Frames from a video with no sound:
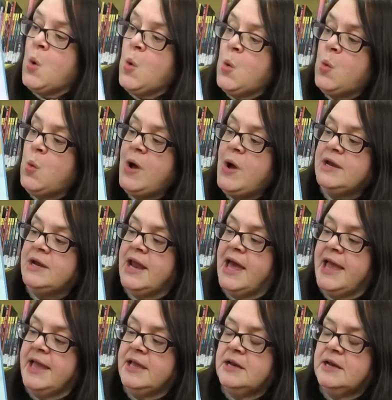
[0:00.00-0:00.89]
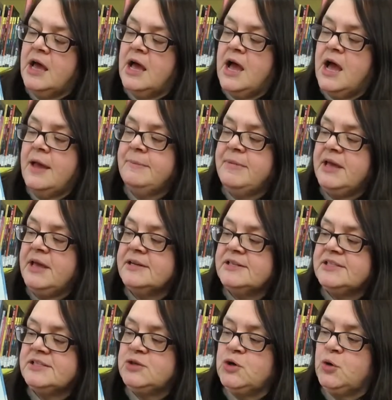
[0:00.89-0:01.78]
One night, I made
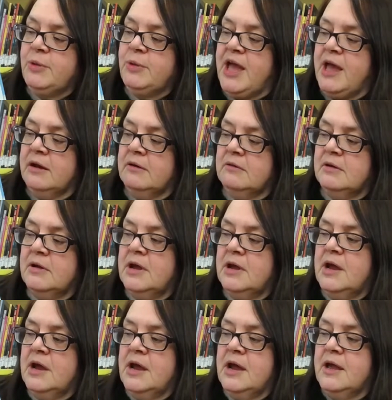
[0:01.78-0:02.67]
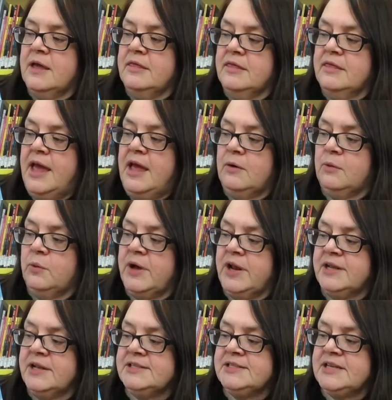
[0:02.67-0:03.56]
a snowman then
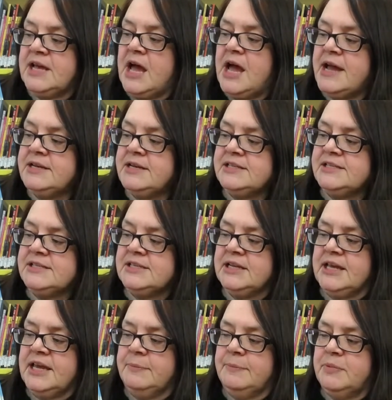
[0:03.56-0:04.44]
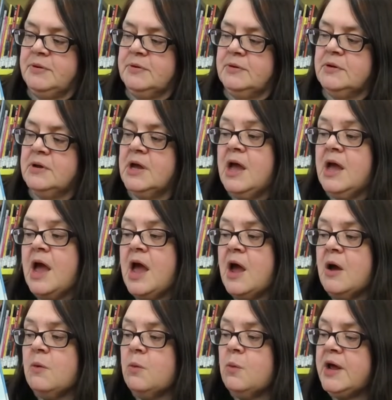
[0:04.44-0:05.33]
went inside to sleep.
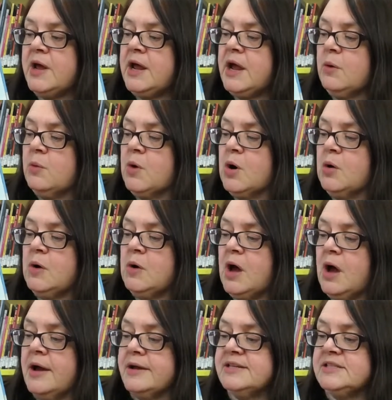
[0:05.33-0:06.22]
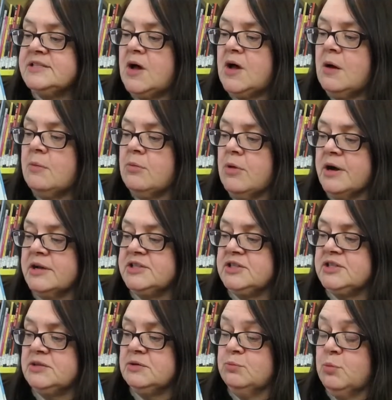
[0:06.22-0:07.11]
And when I woke, I saw my,
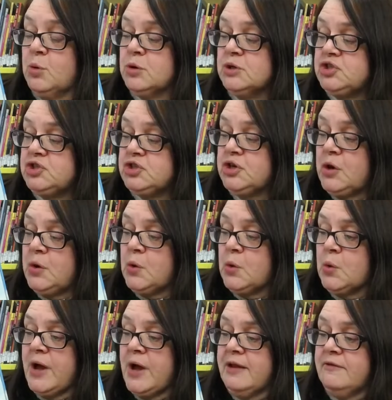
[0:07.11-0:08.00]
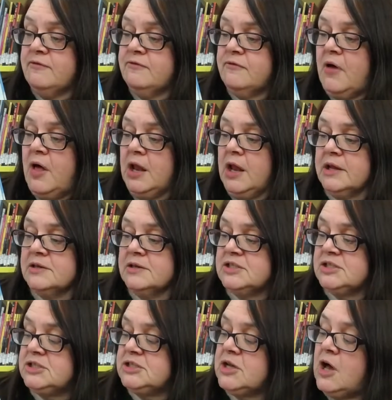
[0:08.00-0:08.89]
more snow had fallen
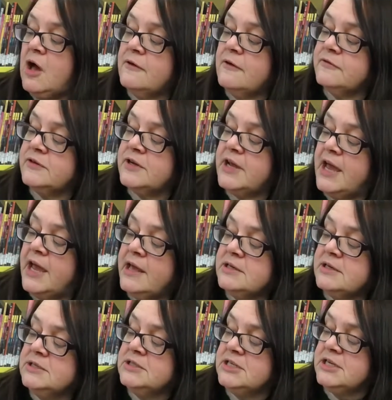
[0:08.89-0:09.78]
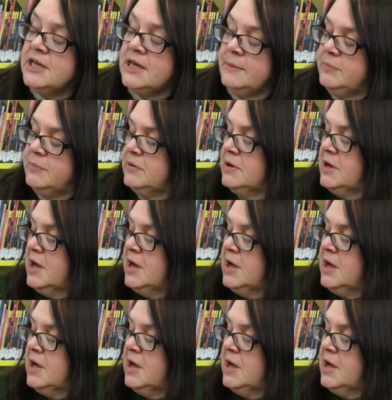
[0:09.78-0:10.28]
soft and deep.